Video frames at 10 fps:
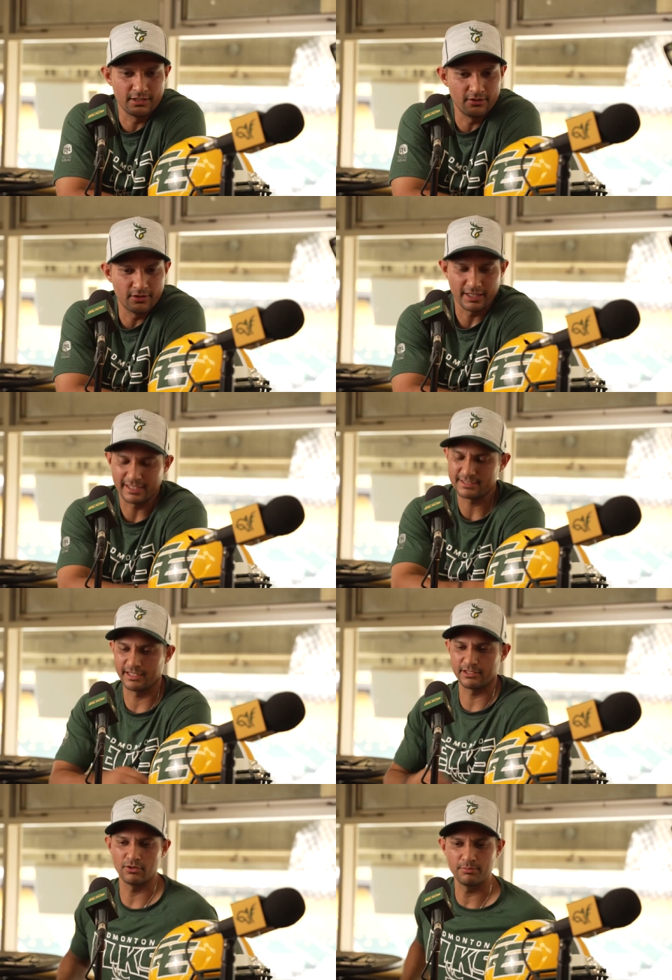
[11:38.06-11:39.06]
You know, like I
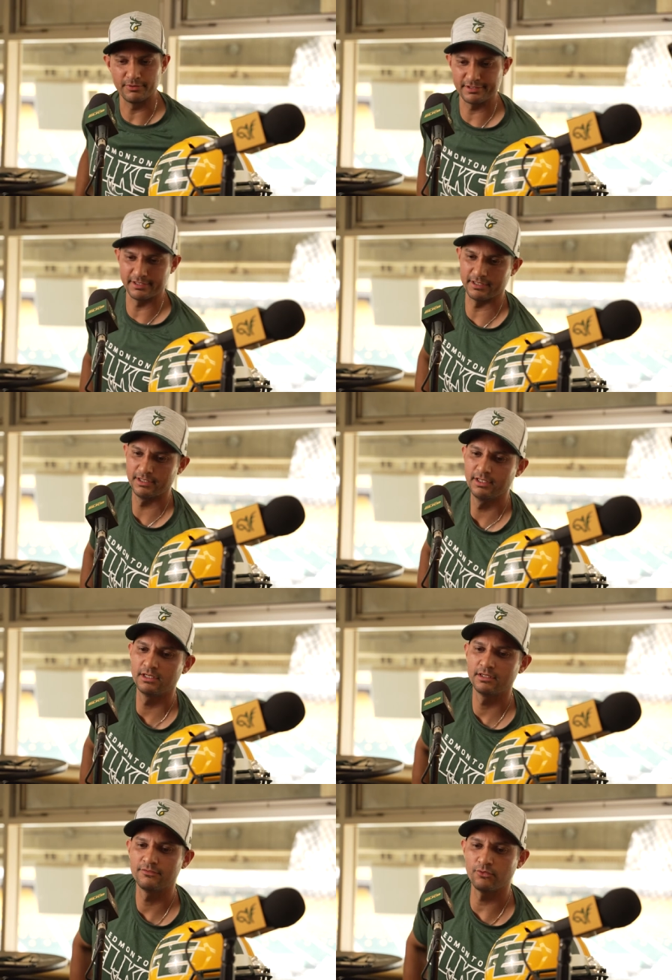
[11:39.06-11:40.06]
said, I grew up with
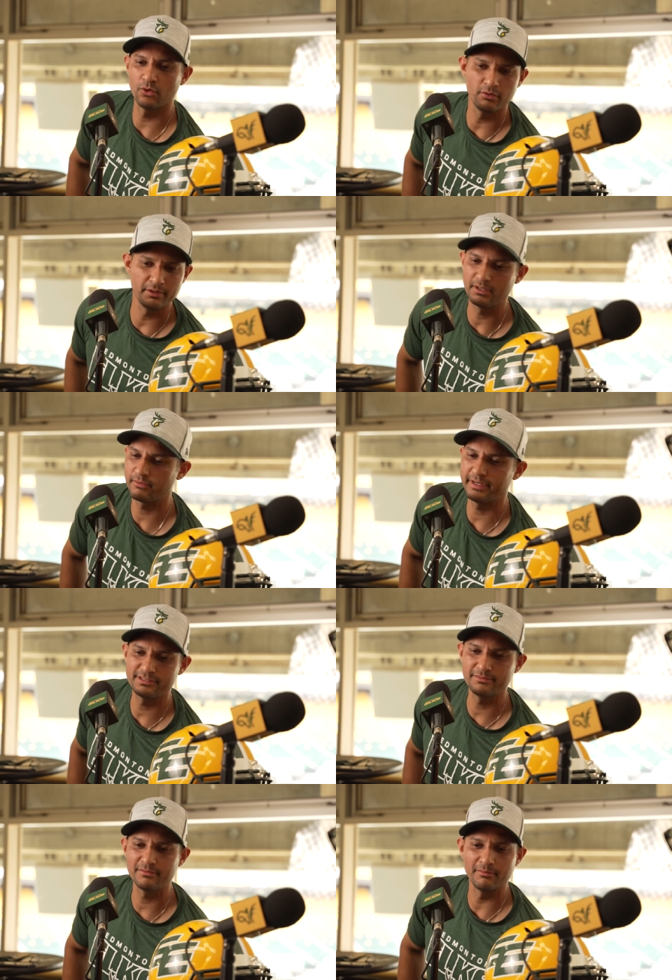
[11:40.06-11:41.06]
four women raising me,